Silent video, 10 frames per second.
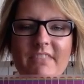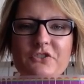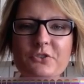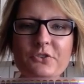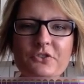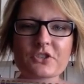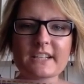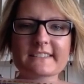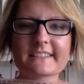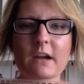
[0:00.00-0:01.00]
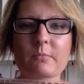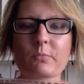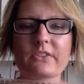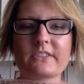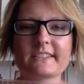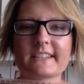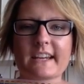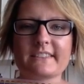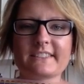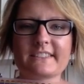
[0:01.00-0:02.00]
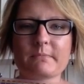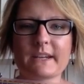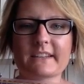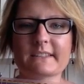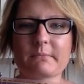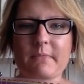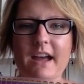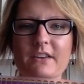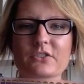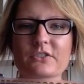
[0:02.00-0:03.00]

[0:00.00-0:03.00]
Junior sheets come with designs to mix and match.